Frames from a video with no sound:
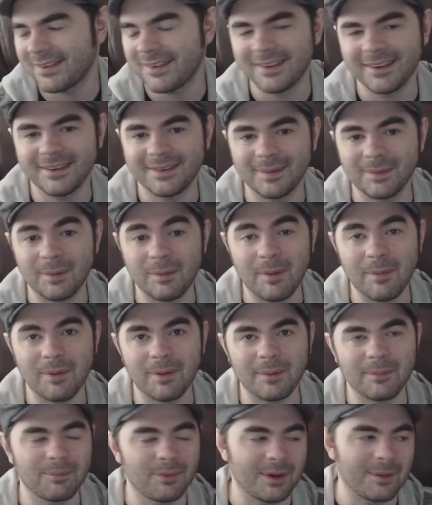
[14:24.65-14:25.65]
He seemed to be
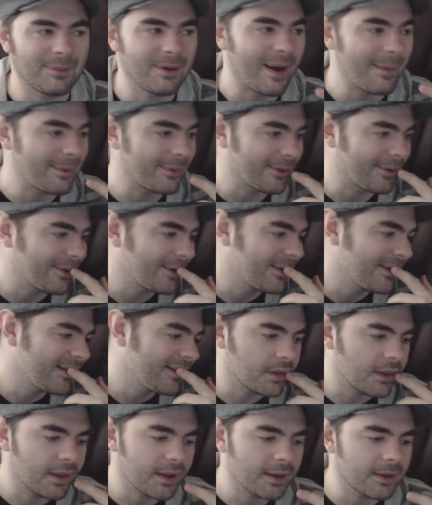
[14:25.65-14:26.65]
pretty popular.
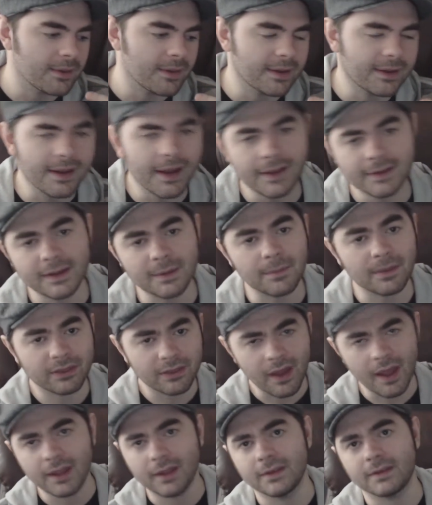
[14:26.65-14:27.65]
But like guys like
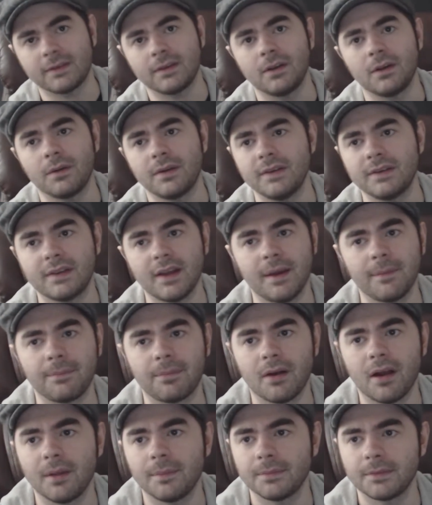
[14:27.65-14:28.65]
Matthias, you know, he's got
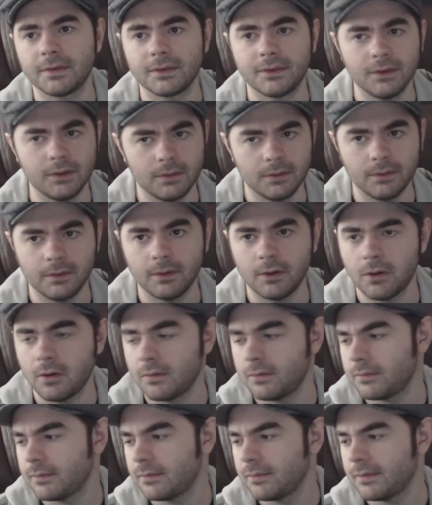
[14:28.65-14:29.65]
problems too, you know.